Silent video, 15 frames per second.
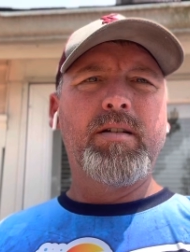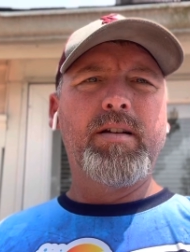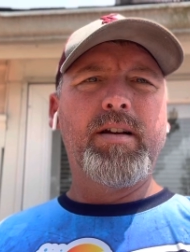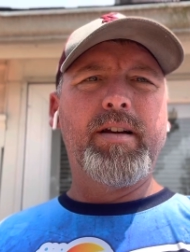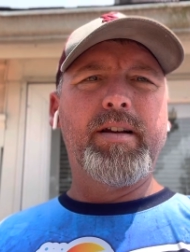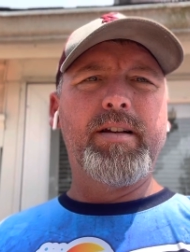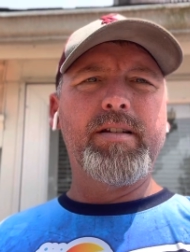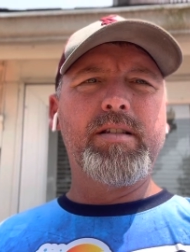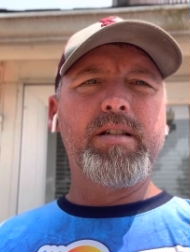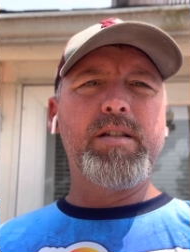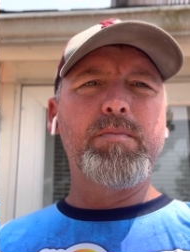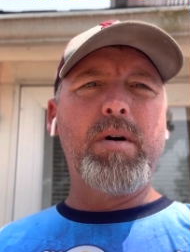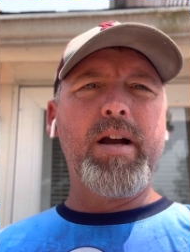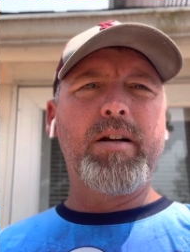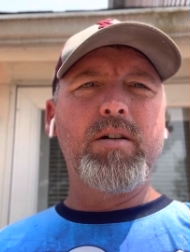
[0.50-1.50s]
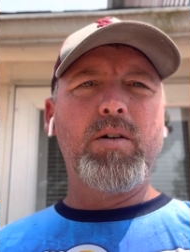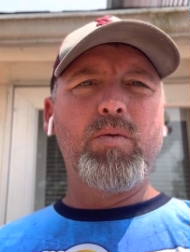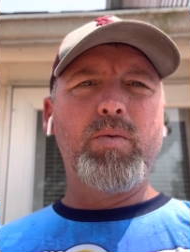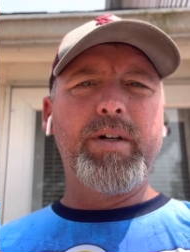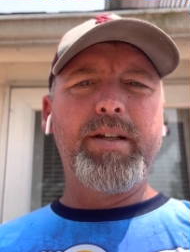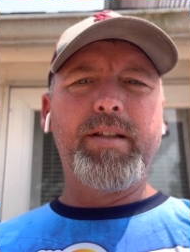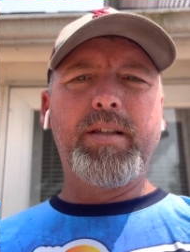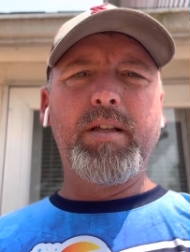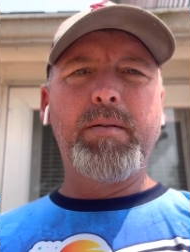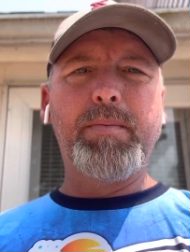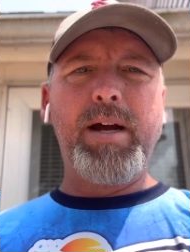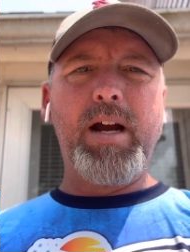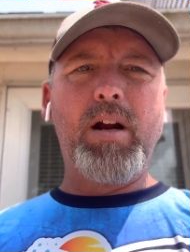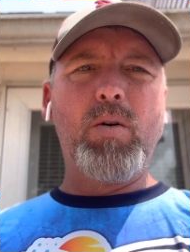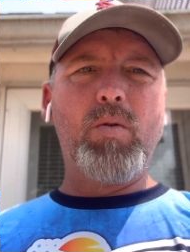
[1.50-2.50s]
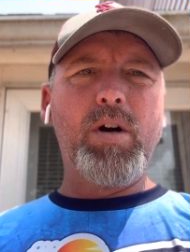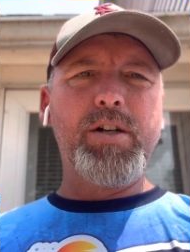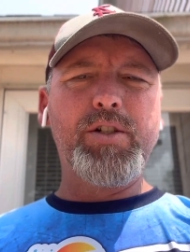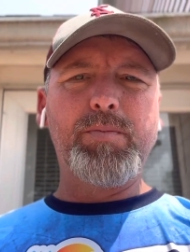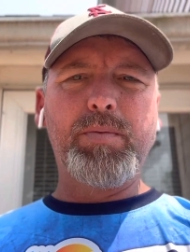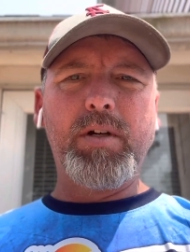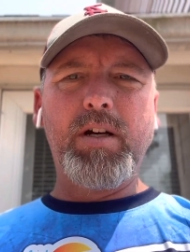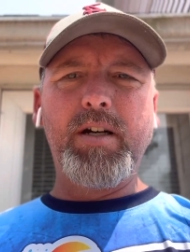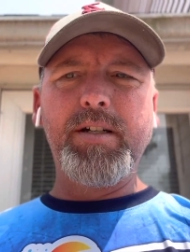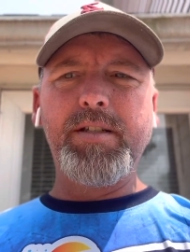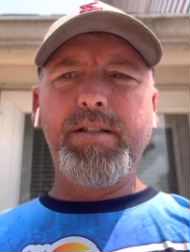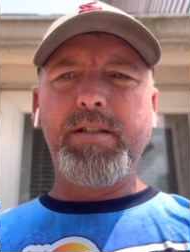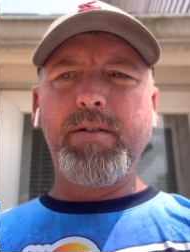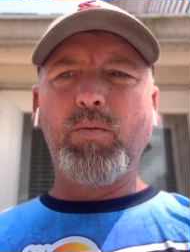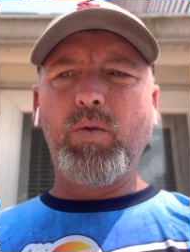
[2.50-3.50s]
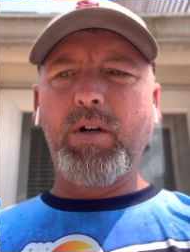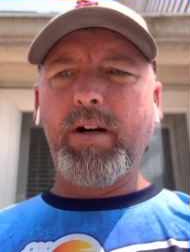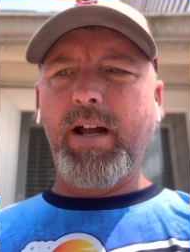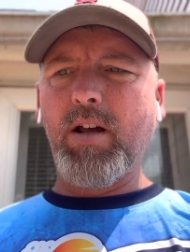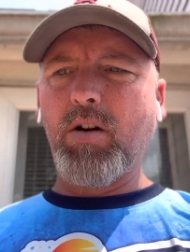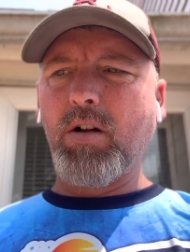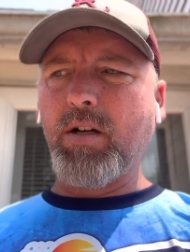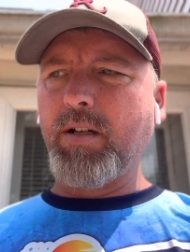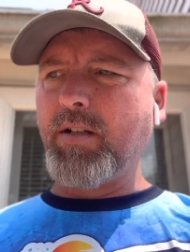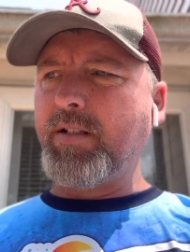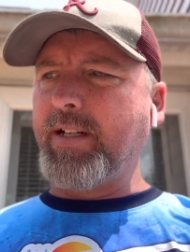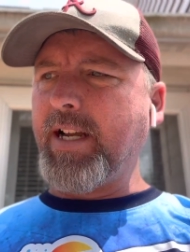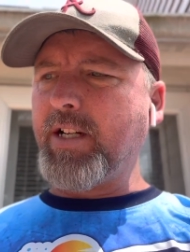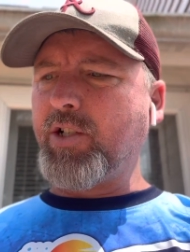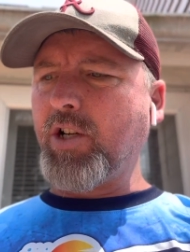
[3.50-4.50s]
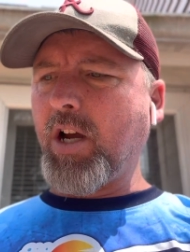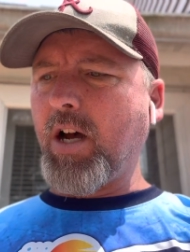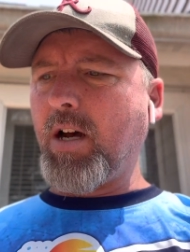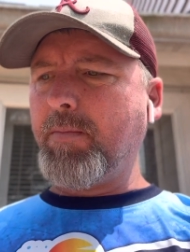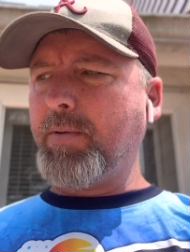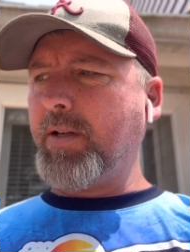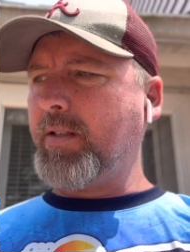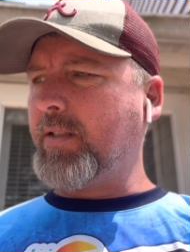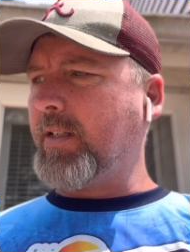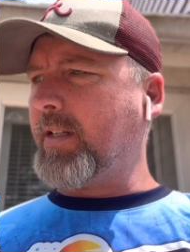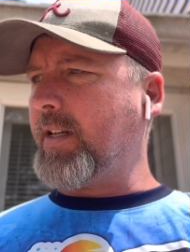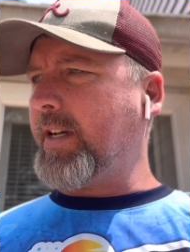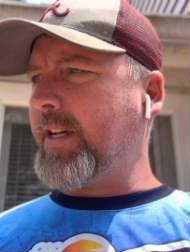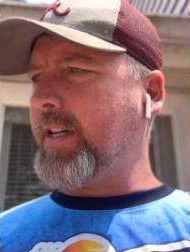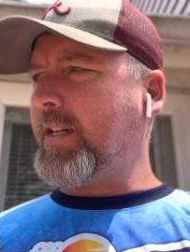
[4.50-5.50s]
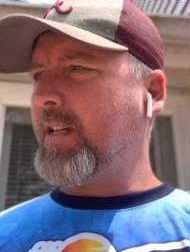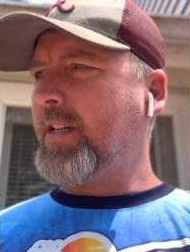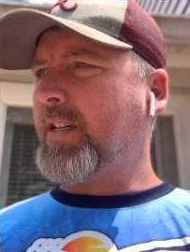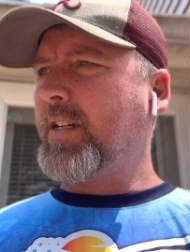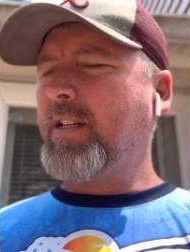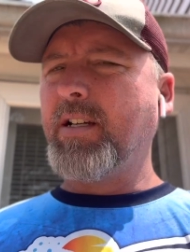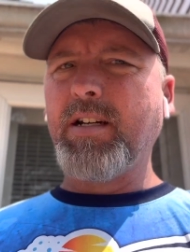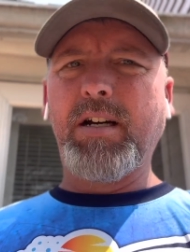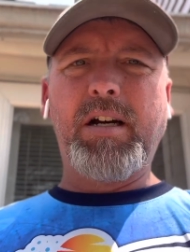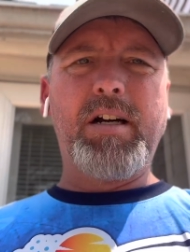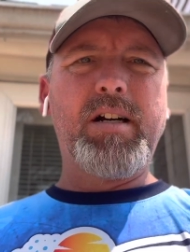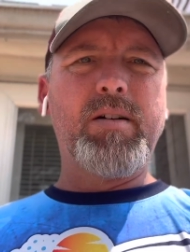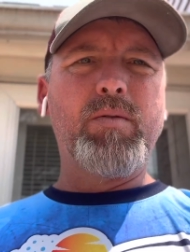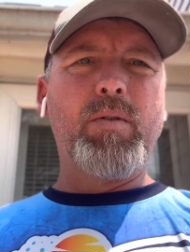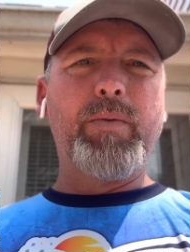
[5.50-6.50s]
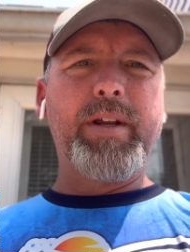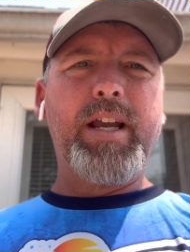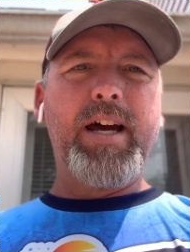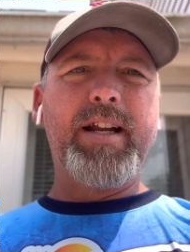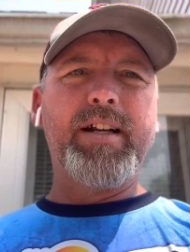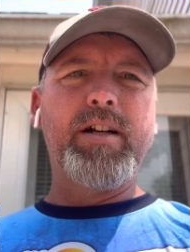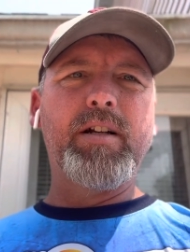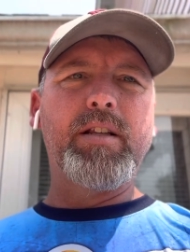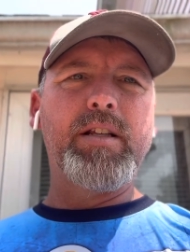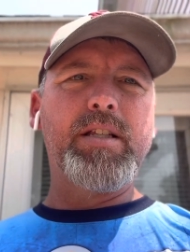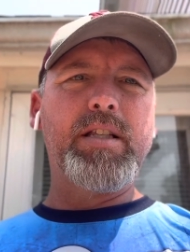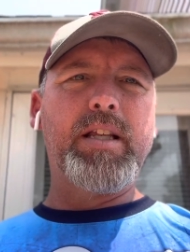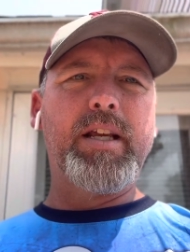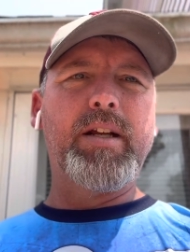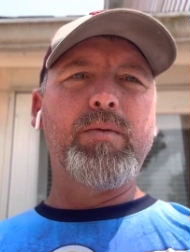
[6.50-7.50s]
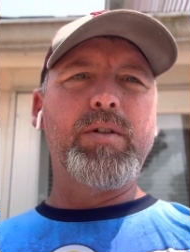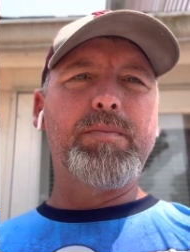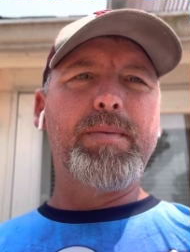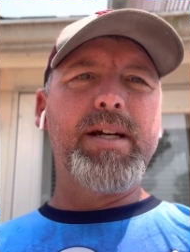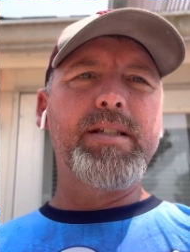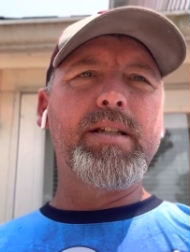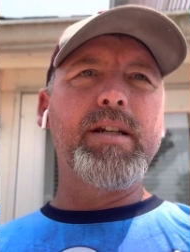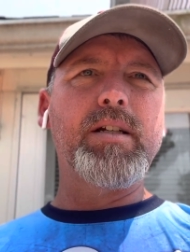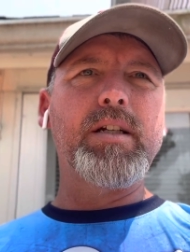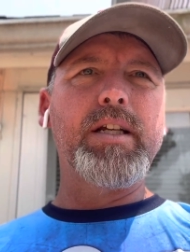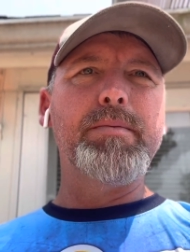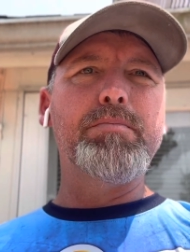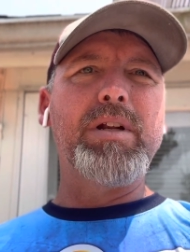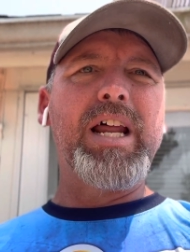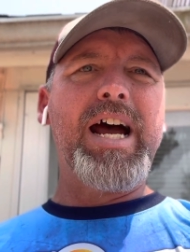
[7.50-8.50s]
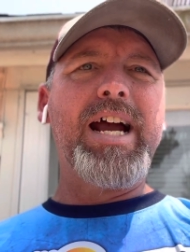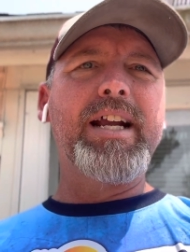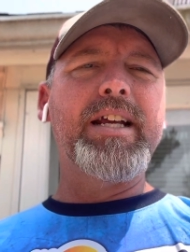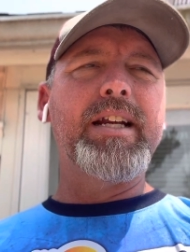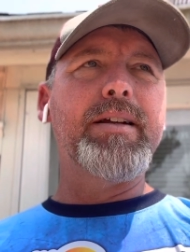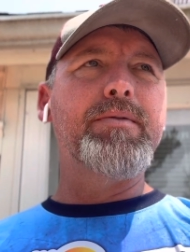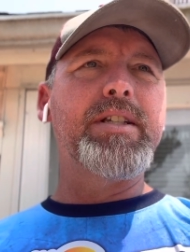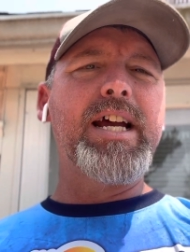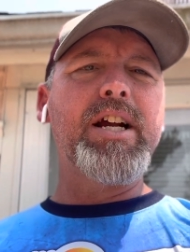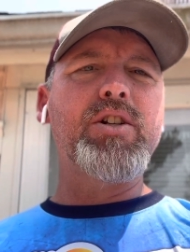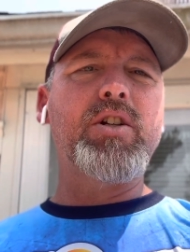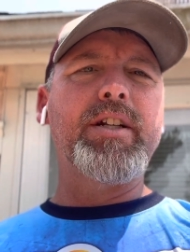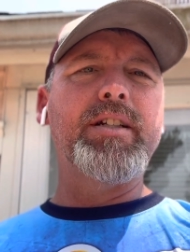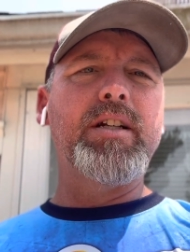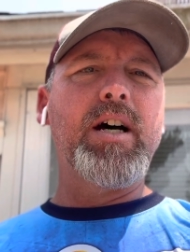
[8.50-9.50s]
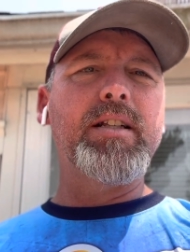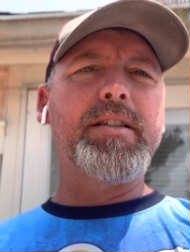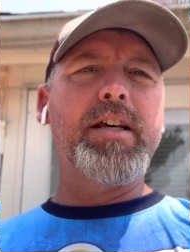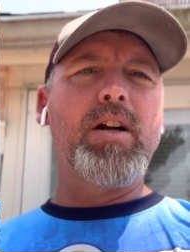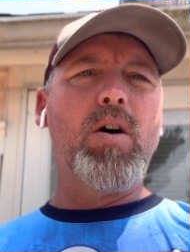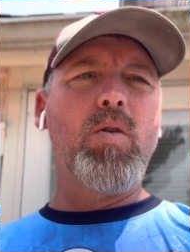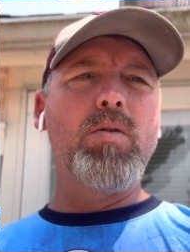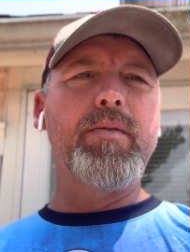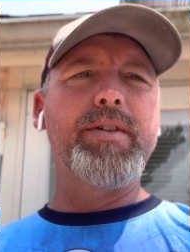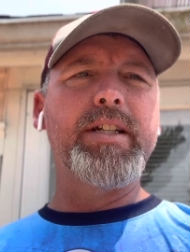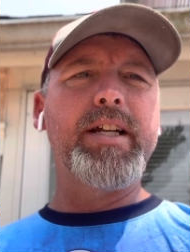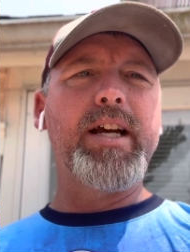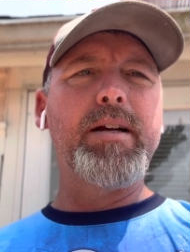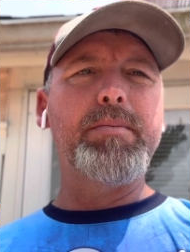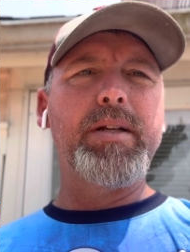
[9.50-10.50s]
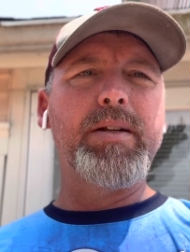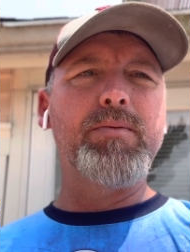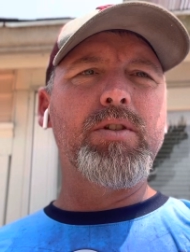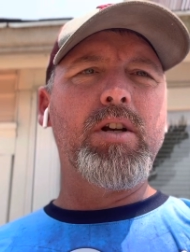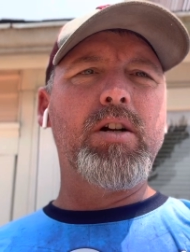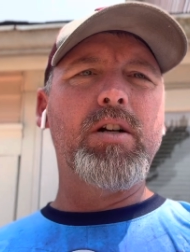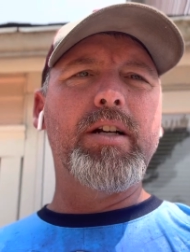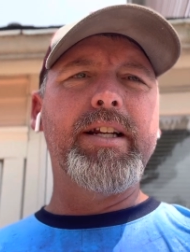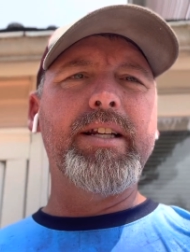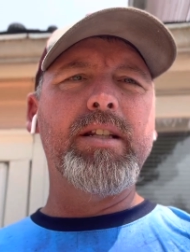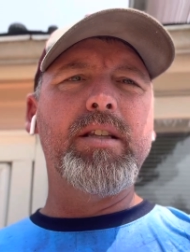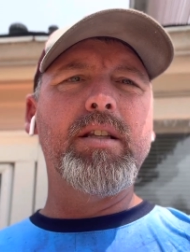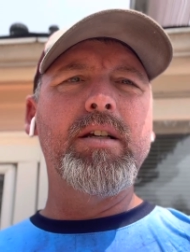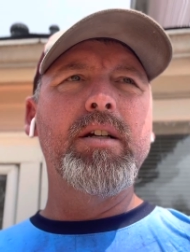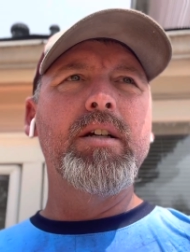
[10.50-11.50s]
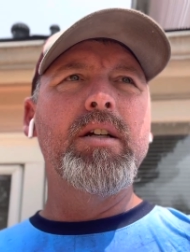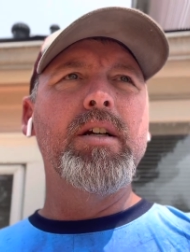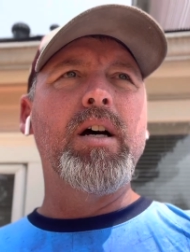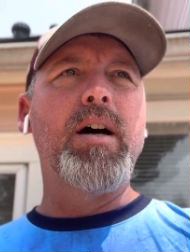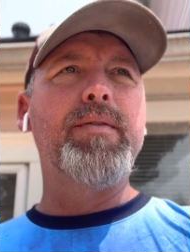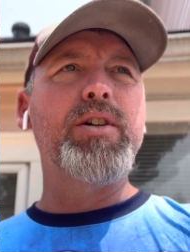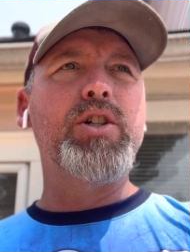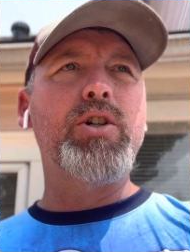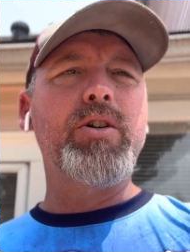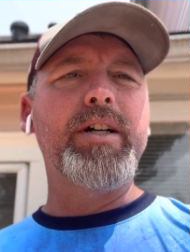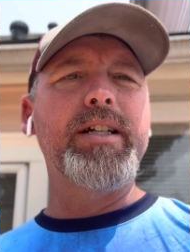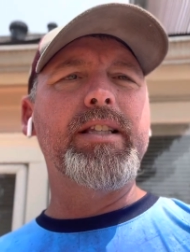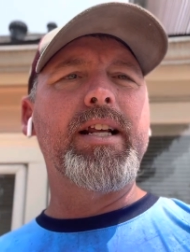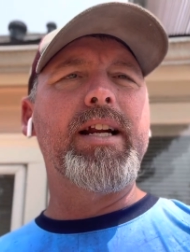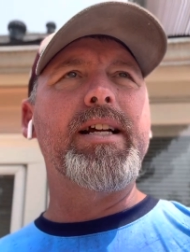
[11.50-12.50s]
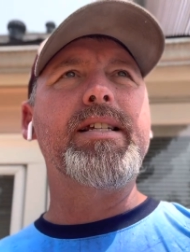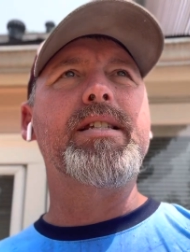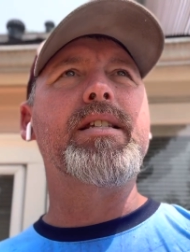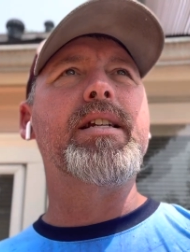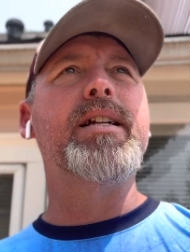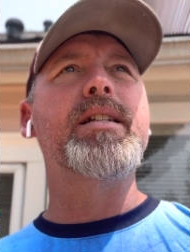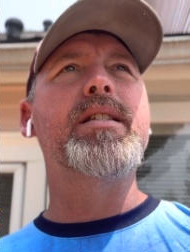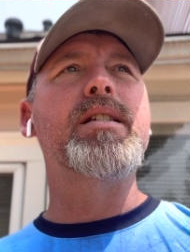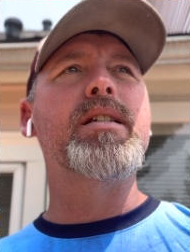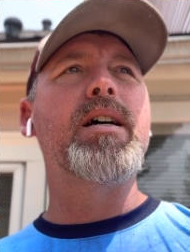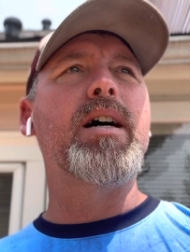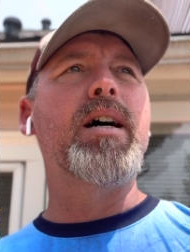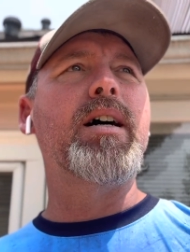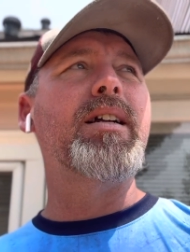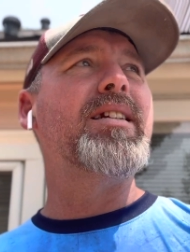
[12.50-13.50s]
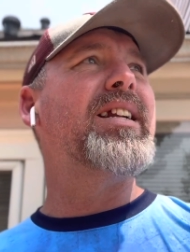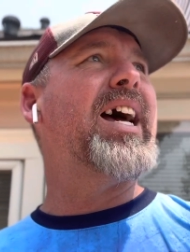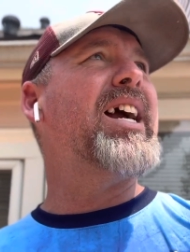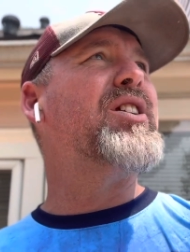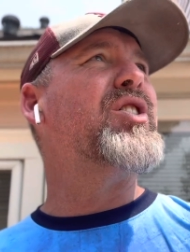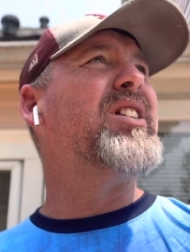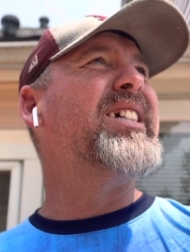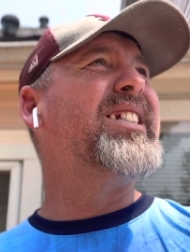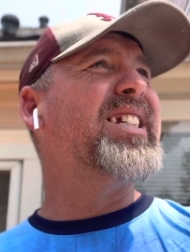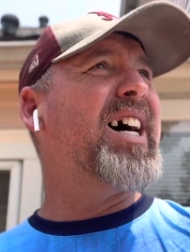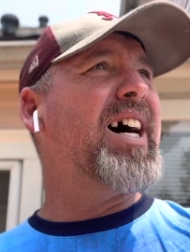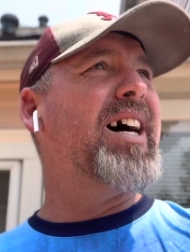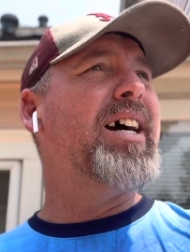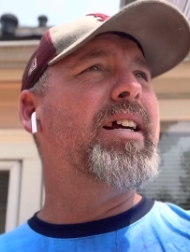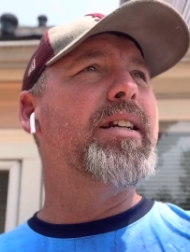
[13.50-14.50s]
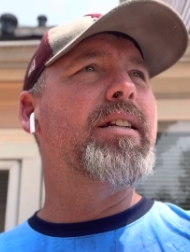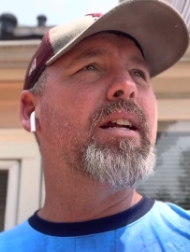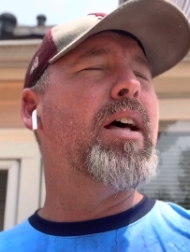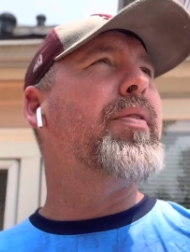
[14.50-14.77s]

Hey, this is Michael with Power Wash Plus. We're out on a deck job today. When we got here, this thing was basically black, and it was actually not that old of a deck, but it was underneath of a tree that has since actually died. I